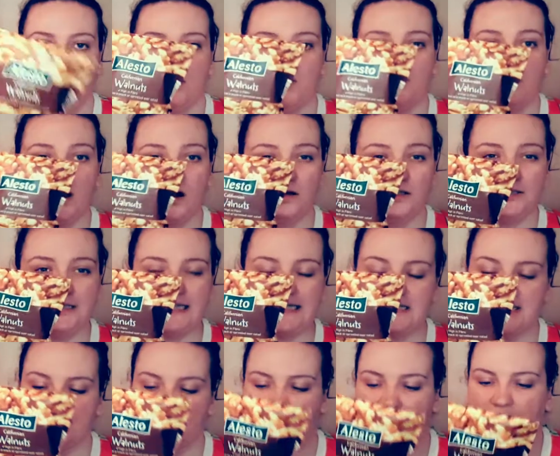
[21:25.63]

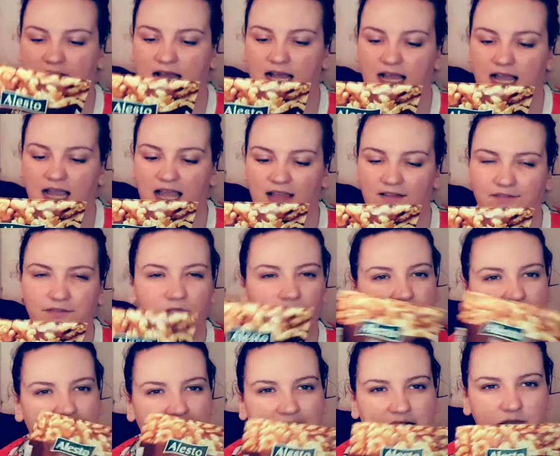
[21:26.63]
Walnuts, I have to
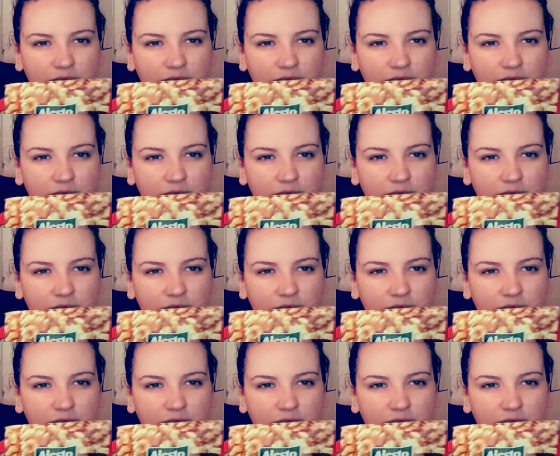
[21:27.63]
say,